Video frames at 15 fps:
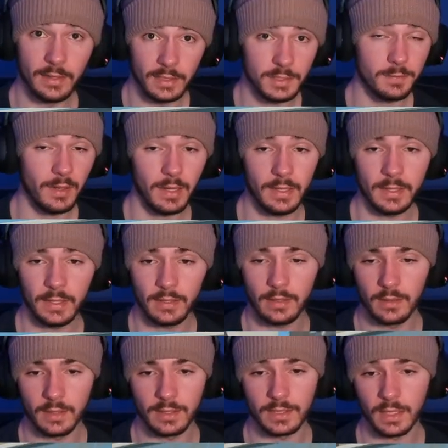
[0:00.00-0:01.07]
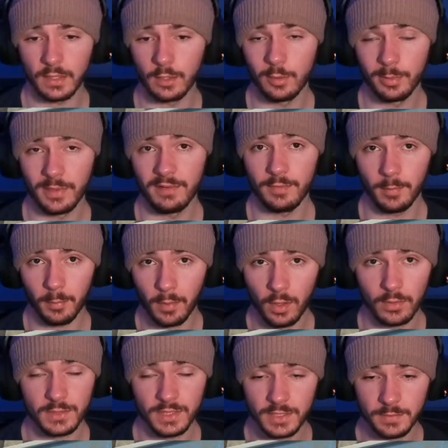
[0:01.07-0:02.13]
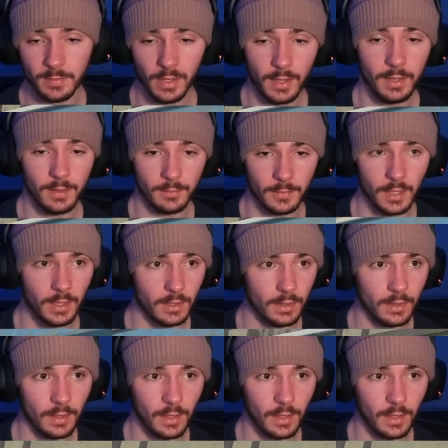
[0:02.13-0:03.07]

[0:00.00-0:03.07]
this spot here is a little bit of a ballsy spot, I'm not gonna